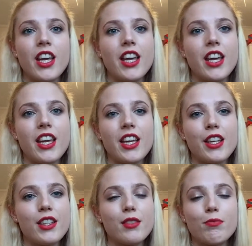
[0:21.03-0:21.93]
It
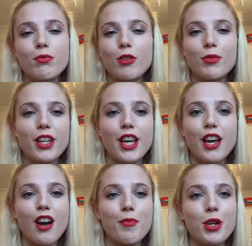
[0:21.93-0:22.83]
is probably
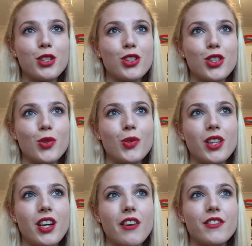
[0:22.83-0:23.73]
2:30 in
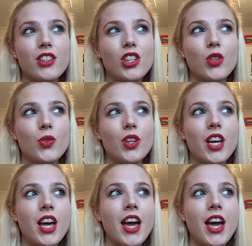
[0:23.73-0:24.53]
the afternoon